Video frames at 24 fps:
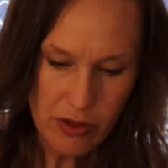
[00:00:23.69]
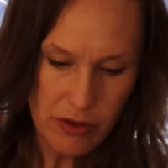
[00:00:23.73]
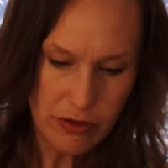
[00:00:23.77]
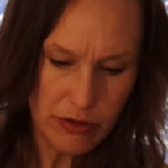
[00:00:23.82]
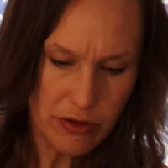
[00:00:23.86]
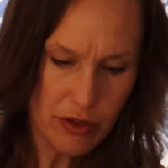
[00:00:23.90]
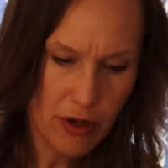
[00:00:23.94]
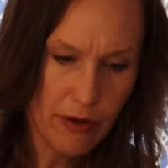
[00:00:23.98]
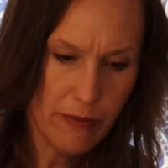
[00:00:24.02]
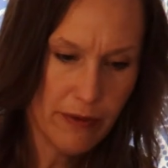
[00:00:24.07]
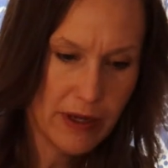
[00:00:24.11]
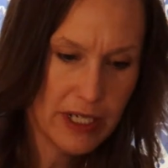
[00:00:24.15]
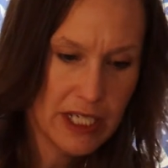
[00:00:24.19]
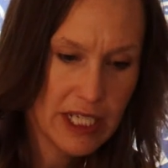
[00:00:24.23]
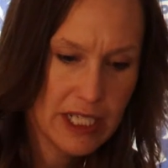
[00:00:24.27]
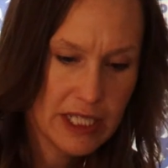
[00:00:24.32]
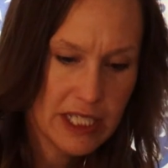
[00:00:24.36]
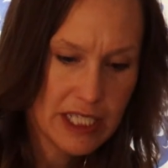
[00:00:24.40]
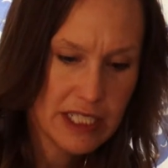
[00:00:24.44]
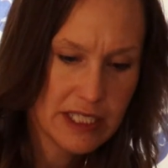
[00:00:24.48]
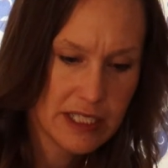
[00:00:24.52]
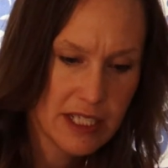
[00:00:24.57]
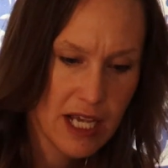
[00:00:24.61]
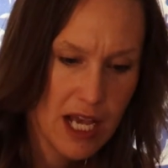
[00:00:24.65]
So if any
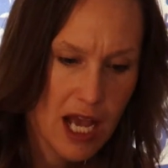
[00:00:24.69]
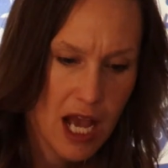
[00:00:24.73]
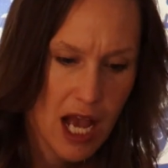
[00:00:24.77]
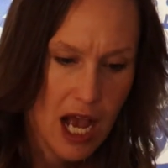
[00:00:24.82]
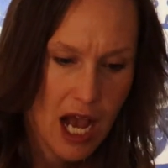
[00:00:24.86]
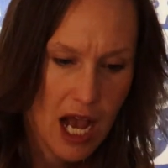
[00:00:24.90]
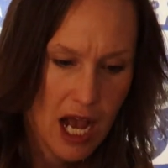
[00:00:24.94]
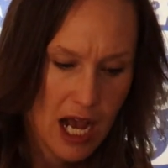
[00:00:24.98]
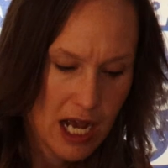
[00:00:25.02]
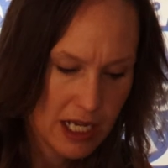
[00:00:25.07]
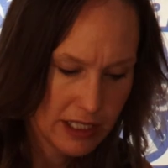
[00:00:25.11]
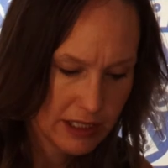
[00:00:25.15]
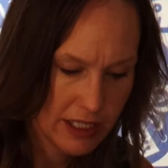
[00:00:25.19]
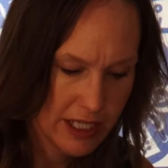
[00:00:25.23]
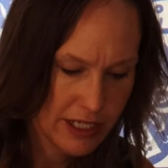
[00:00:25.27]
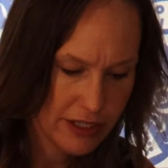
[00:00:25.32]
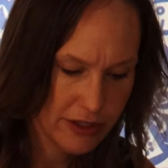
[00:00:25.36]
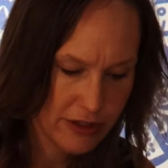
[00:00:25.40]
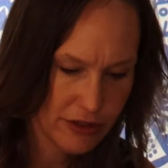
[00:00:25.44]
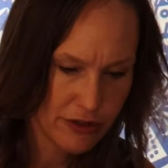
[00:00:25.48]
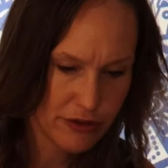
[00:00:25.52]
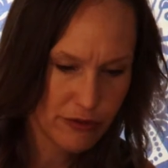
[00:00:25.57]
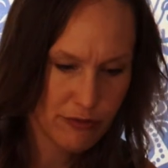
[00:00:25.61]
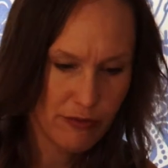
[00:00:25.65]
of these
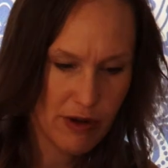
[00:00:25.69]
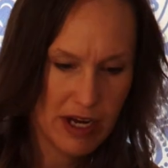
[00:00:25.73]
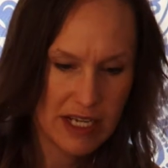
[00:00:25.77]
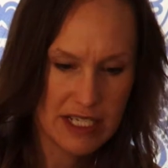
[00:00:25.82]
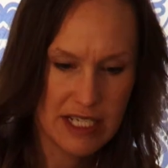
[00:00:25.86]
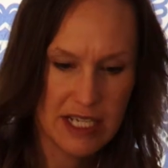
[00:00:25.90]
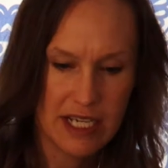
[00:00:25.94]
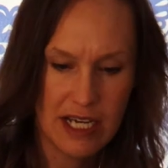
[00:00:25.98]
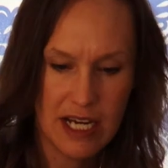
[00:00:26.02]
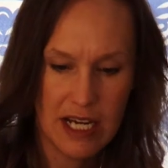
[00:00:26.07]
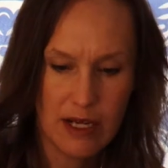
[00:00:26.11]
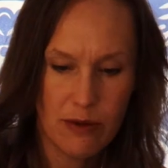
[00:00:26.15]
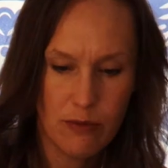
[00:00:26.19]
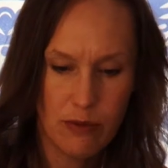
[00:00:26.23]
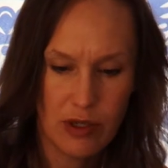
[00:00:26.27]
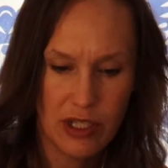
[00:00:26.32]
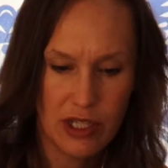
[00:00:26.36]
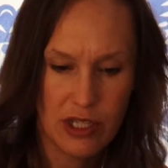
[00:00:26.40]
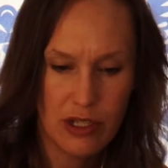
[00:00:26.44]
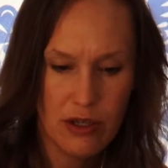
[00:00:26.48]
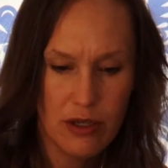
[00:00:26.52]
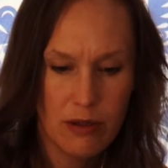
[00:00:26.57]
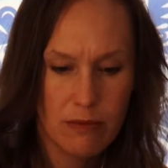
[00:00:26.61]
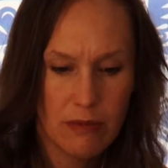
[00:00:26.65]
letters resonate
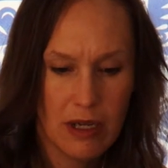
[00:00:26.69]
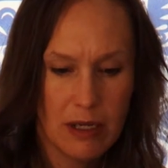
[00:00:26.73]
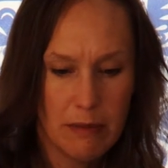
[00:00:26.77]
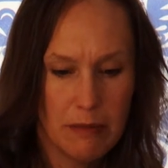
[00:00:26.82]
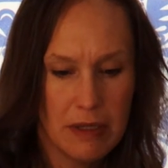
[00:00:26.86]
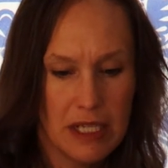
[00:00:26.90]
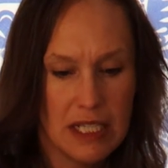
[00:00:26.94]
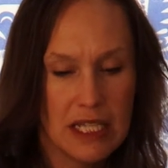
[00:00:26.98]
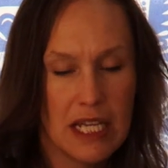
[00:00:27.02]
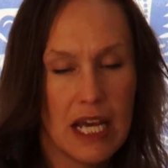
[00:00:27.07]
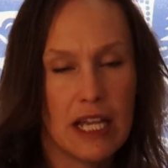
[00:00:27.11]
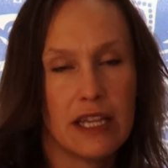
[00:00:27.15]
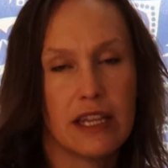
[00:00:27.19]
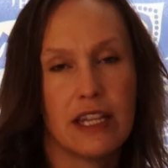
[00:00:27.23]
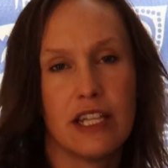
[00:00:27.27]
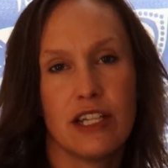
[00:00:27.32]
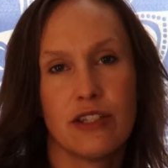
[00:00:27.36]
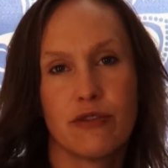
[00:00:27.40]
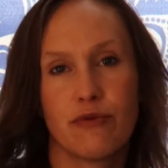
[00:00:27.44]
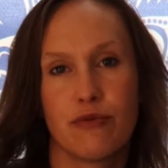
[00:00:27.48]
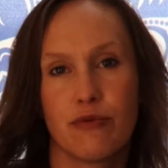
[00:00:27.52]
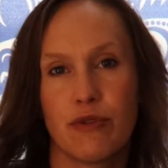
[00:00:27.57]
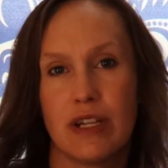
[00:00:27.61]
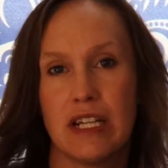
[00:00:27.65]
with you, it might mean that
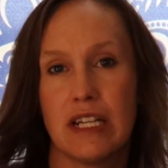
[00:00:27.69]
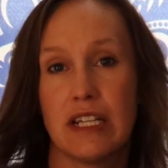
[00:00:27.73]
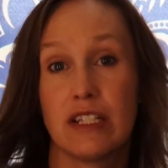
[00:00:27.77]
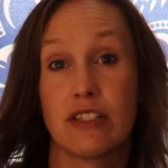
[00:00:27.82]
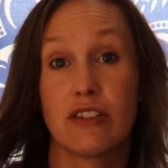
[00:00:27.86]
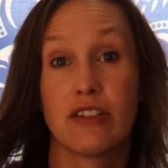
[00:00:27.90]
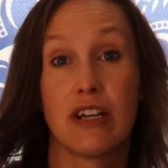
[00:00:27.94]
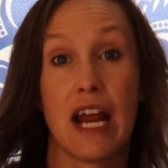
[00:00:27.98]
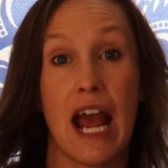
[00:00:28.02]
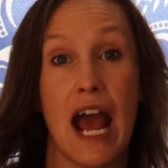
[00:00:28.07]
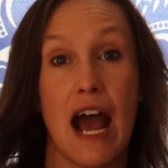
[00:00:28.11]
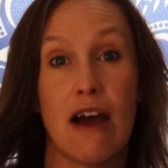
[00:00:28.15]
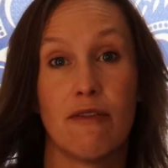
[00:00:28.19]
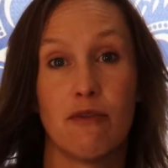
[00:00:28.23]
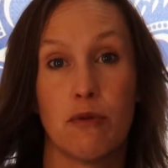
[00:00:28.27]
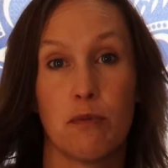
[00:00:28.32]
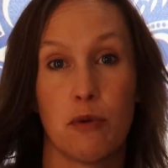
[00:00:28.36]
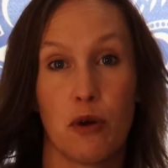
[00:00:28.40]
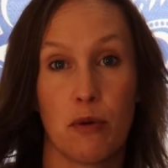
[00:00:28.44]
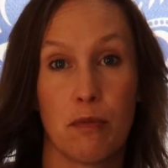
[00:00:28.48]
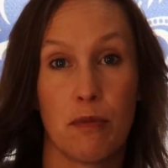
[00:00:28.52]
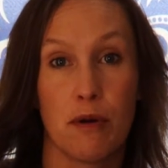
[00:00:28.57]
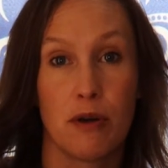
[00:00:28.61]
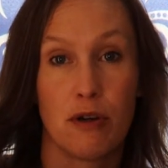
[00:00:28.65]
this read is going to have a
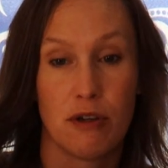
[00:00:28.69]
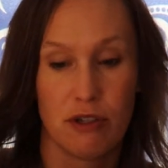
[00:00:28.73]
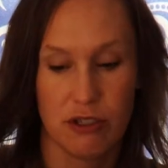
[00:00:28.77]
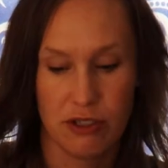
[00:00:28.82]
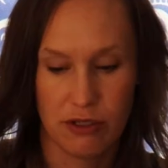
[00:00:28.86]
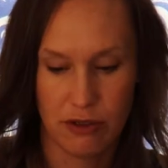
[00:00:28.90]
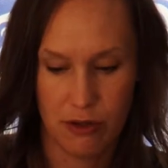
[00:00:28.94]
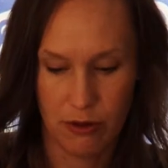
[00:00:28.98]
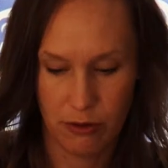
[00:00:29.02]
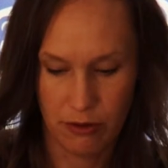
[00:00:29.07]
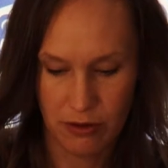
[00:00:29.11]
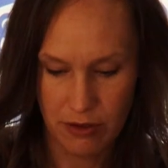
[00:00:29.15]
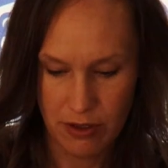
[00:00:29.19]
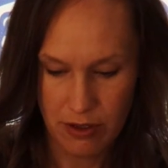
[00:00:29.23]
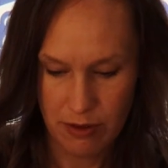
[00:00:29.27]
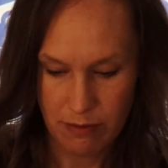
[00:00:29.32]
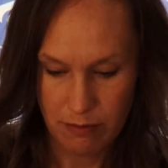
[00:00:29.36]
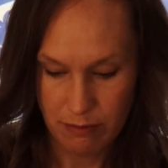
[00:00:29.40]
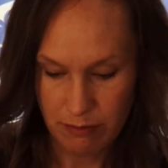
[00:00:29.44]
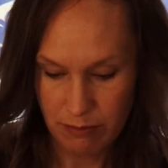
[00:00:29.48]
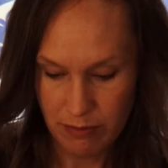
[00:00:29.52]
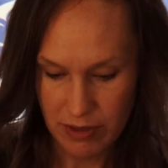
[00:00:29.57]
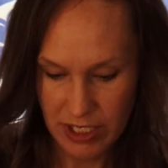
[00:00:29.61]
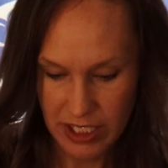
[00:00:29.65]
more personal
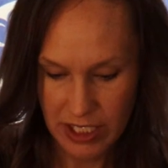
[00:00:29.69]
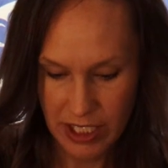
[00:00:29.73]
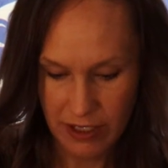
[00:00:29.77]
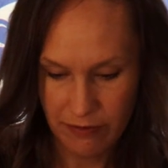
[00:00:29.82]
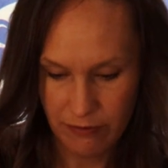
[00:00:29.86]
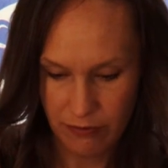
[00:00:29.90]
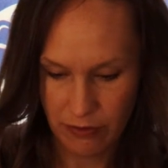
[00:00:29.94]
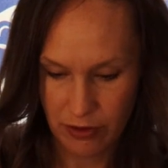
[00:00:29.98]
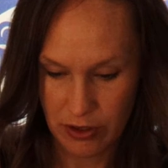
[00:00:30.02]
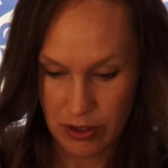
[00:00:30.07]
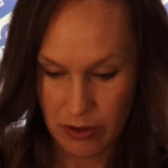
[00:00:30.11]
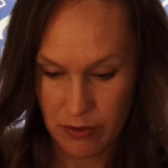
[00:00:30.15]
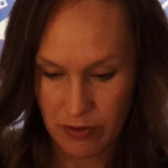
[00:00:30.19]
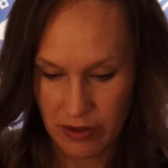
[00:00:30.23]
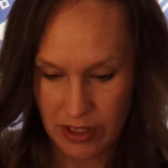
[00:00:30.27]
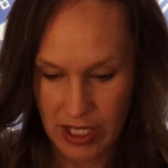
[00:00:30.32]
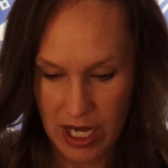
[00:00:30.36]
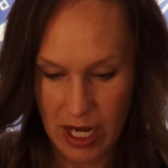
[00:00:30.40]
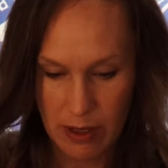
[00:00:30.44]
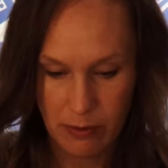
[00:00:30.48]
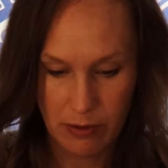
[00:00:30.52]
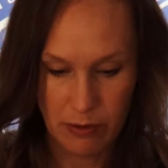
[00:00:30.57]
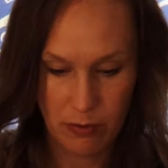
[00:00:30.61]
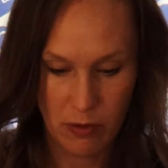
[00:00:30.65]
meaning for you.
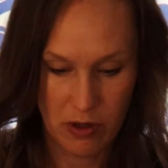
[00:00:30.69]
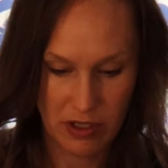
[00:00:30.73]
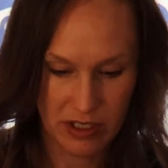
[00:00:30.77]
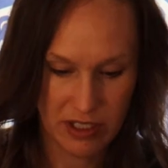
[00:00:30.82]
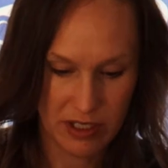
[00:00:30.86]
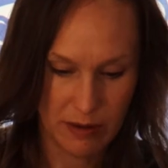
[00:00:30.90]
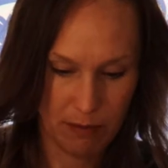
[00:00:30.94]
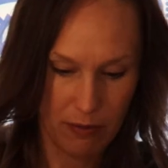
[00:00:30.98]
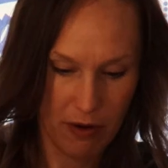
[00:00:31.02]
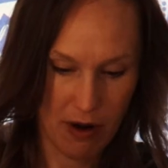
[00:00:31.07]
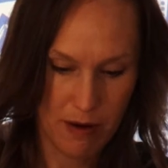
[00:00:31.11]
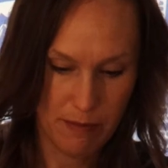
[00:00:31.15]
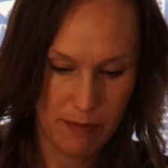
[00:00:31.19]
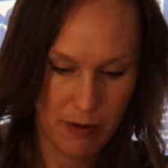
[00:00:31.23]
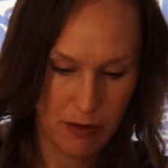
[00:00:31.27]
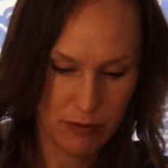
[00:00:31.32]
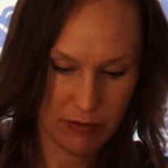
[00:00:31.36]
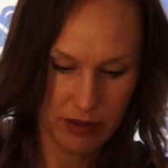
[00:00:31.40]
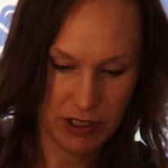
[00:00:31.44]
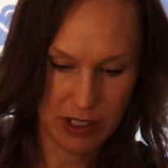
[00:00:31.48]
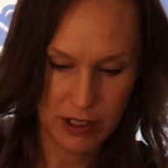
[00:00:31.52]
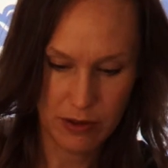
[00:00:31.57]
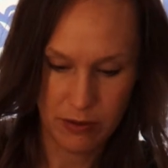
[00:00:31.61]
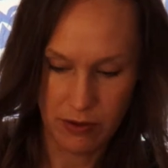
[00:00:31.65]
That one wants to pop
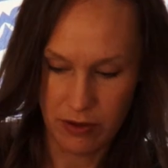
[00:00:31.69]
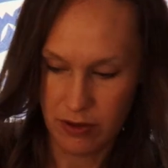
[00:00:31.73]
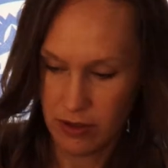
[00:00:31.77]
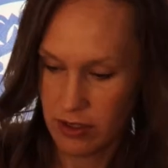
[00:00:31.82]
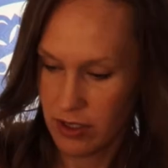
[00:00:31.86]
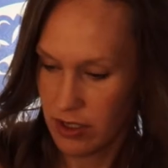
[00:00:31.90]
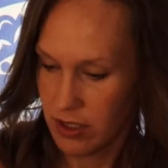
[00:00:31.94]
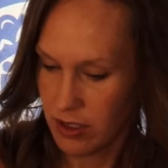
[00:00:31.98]
out too.